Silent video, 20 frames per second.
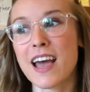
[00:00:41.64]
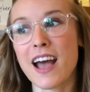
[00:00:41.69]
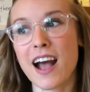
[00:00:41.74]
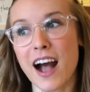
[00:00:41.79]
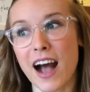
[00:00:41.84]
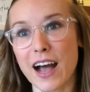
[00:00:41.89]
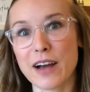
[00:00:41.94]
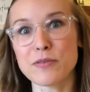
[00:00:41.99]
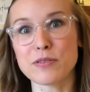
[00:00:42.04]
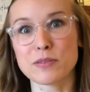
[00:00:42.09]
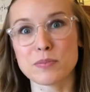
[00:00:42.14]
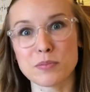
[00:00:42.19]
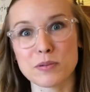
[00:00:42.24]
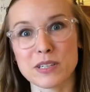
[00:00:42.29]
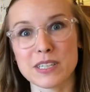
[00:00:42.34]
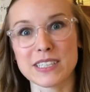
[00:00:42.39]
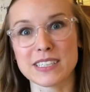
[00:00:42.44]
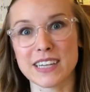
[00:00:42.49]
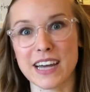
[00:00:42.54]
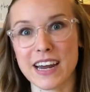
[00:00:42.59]
I was
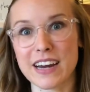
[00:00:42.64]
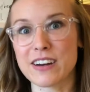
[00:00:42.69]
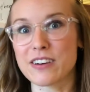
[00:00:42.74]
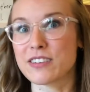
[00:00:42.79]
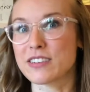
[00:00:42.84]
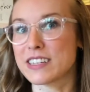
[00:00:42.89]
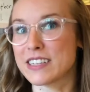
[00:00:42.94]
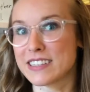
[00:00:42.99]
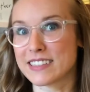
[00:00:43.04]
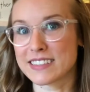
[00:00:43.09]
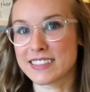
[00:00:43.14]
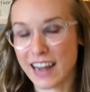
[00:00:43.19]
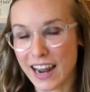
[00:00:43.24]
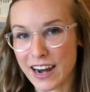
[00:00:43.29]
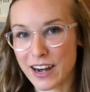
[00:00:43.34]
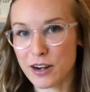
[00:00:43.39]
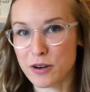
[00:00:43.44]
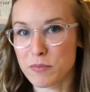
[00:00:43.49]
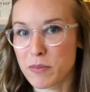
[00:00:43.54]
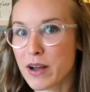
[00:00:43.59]
pretty tired the
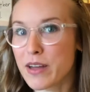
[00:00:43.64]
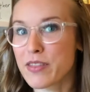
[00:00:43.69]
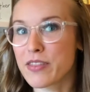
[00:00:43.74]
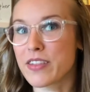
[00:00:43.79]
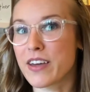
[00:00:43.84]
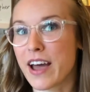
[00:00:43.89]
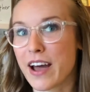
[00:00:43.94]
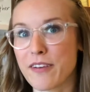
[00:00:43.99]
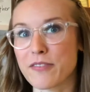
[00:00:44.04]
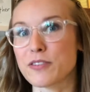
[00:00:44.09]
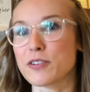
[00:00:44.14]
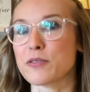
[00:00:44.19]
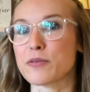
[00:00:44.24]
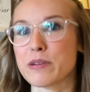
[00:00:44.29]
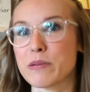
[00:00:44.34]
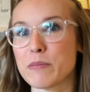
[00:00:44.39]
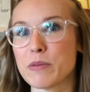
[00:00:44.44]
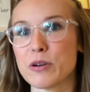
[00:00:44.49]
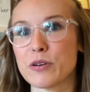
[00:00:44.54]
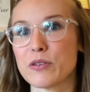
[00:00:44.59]
entire month after
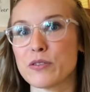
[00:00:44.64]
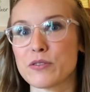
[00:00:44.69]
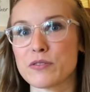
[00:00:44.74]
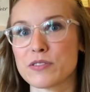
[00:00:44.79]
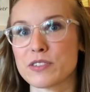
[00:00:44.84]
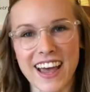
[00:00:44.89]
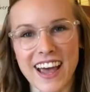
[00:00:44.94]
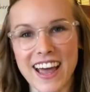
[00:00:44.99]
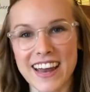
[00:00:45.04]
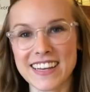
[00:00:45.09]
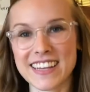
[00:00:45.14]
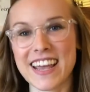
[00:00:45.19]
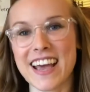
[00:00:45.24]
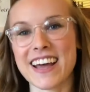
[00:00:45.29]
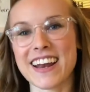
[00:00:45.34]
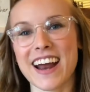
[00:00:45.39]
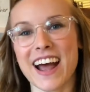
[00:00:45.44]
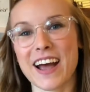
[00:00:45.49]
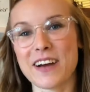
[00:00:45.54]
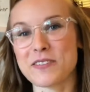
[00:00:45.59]
we moved. And
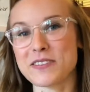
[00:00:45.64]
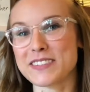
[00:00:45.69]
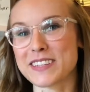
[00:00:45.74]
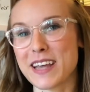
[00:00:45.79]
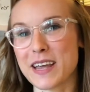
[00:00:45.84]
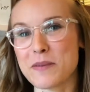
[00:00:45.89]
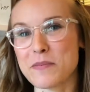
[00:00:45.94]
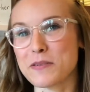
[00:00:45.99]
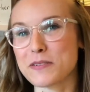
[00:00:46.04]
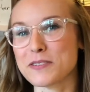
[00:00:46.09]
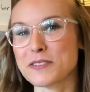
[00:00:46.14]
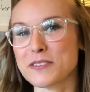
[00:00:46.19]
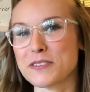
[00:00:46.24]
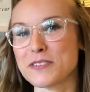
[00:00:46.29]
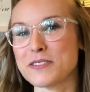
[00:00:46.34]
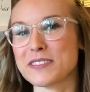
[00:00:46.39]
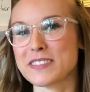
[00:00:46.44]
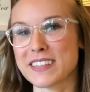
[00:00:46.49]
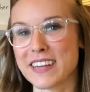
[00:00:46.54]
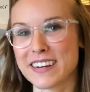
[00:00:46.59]
yet I was able
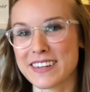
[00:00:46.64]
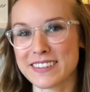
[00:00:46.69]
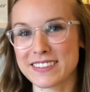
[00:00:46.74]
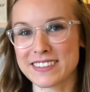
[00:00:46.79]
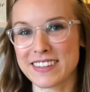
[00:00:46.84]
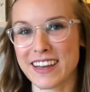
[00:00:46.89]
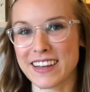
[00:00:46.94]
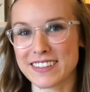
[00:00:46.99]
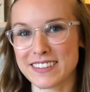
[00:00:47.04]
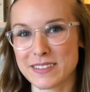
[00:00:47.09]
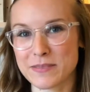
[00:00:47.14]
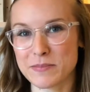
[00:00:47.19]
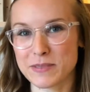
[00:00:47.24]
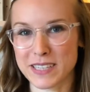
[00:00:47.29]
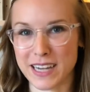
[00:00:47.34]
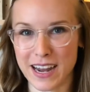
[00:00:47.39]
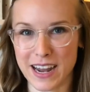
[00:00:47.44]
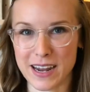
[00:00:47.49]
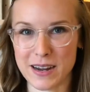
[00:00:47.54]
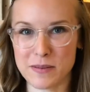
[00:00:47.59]
to set aside some
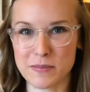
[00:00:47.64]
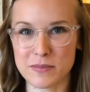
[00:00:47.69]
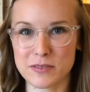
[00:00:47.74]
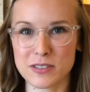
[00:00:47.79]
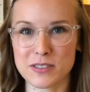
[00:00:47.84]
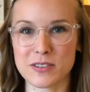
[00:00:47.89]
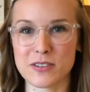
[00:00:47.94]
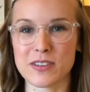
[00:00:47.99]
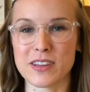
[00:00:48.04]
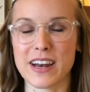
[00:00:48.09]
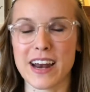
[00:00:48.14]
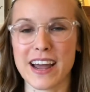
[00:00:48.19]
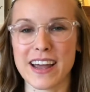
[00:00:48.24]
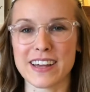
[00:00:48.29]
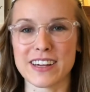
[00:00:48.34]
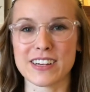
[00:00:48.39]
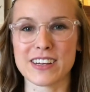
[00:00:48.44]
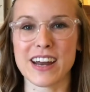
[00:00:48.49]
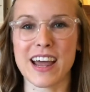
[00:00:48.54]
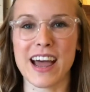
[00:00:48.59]
time so that I
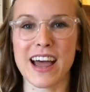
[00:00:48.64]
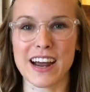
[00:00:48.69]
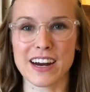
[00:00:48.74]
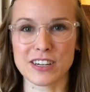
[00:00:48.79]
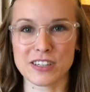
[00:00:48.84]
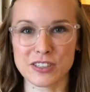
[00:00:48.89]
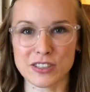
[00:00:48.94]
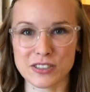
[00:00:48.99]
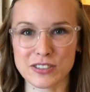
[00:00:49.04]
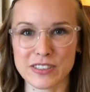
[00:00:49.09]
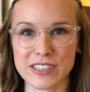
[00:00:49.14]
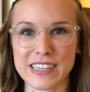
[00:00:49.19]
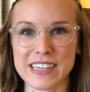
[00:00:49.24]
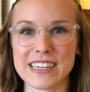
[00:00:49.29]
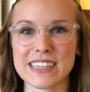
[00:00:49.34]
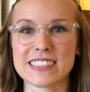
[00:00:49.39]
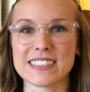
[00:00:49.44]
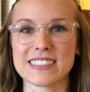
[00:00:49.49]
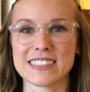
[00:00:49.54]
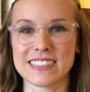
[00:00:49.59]
could
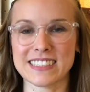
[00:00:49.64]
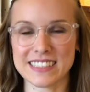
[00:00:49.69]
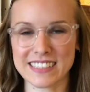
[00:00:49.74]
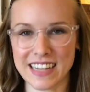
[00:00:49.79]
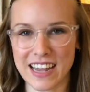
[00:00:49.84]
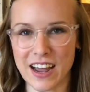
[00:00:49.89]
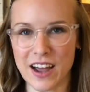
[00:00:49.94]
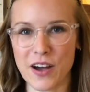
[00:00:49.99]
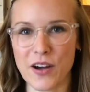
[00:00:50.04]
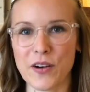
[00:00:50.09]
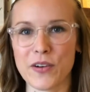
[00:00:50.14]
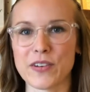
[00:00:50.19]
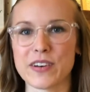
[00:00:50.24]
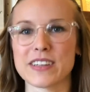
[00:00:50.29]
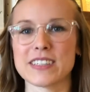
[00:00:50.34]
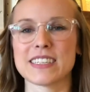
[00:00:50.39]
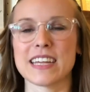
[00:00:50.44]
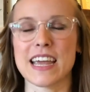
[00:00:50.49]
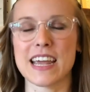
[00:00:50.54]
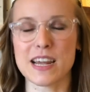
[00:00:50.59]
actually sit down,
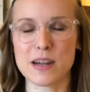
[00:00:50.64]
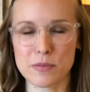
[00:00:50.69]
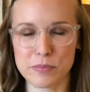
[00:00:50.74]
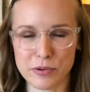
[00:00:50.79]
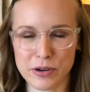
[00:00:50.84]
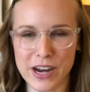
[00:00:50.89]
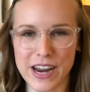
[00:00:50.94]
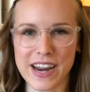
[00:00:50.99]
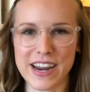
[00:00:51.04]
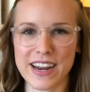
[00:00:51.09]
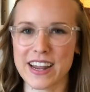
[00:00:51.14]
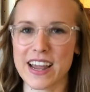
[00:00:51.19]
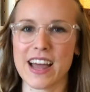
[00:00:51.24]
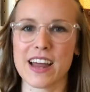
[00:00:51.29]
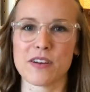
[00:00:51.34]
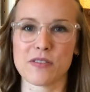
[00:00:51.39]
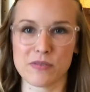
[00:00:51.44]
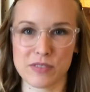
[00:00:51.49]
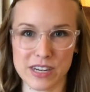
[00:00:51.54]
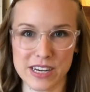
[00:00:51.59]
take a break,
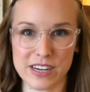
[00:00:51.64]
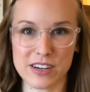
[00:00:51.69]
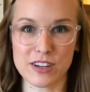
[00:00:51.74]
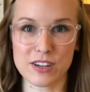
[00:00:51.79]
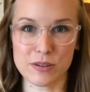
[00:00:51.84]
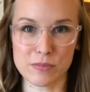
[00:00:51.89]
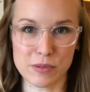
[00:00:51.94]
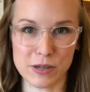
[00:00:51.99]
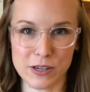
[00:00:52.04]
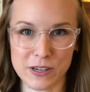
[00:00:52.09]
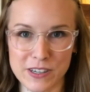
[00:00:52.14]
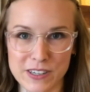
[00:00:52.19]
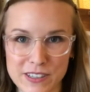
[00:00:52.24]
and read a good book.